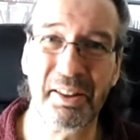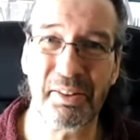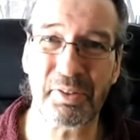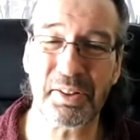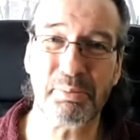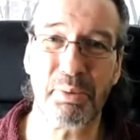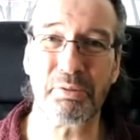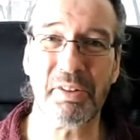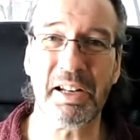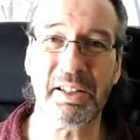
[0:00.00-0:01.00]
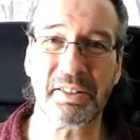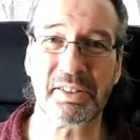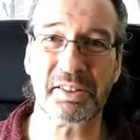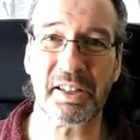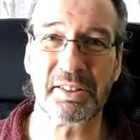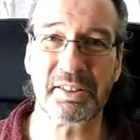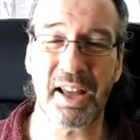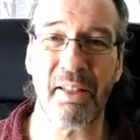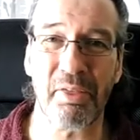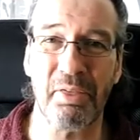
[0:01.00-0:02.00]
that this book really does exist?
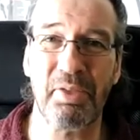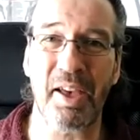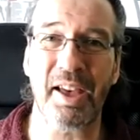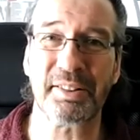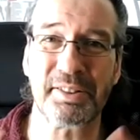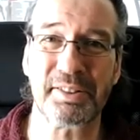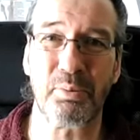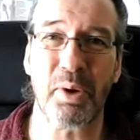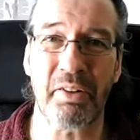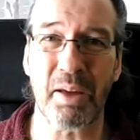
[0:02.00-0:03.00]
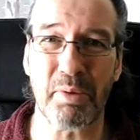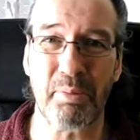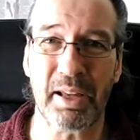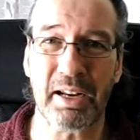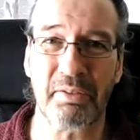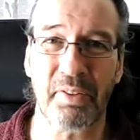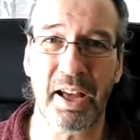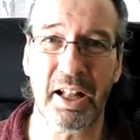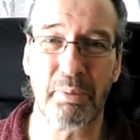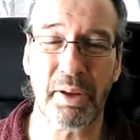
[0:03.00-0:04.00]
And that's where I'm appealing for
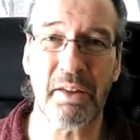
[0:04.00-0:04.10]
help.